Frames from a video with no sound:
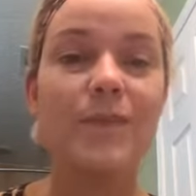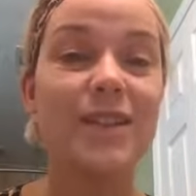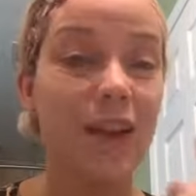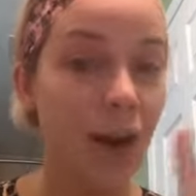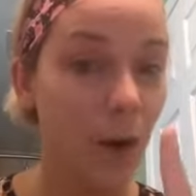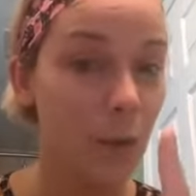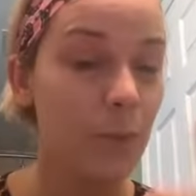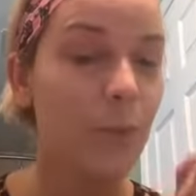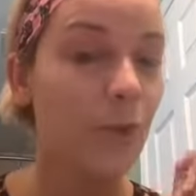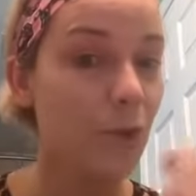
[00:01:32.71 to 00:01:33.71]
So
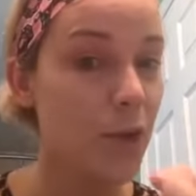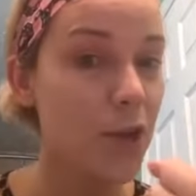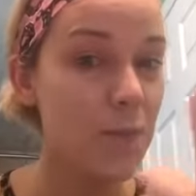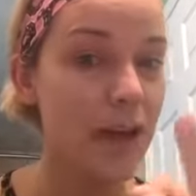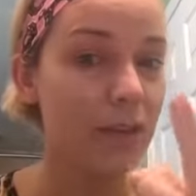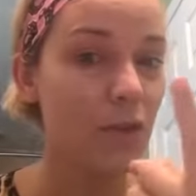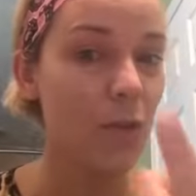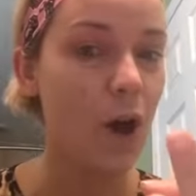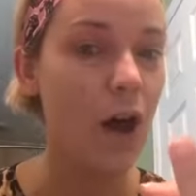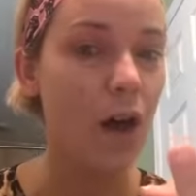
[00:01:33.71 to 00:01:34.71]
before you paint the
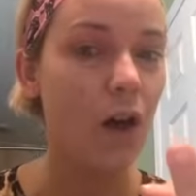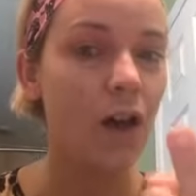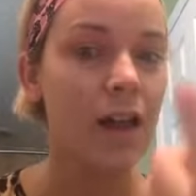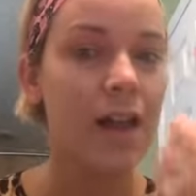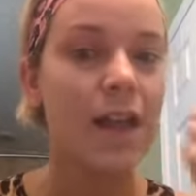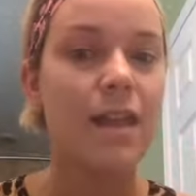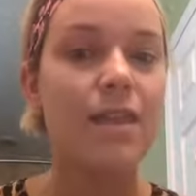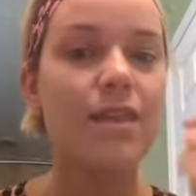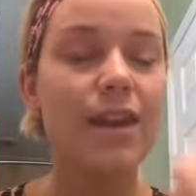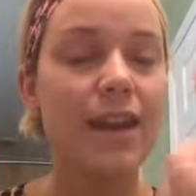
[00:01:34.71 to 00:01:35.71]
wall,
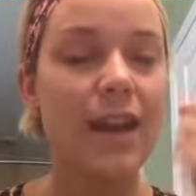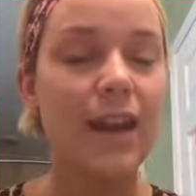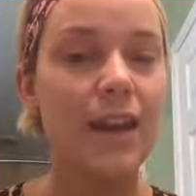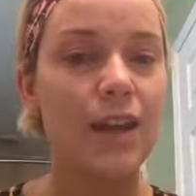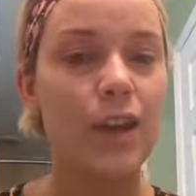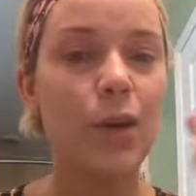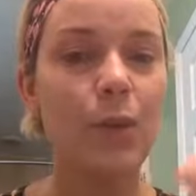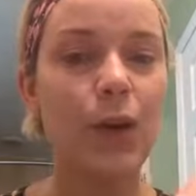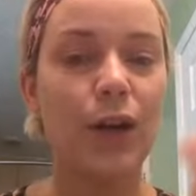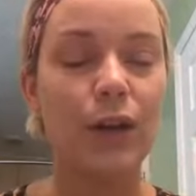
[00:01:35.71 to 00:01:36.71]
then you
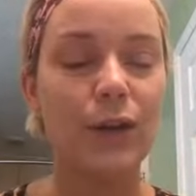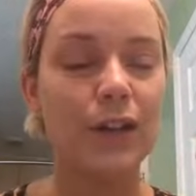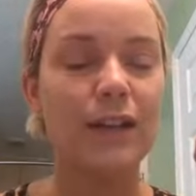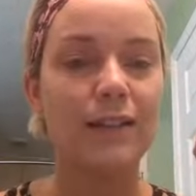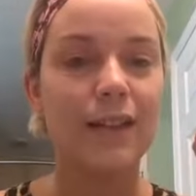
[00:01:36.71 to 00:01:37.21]
put on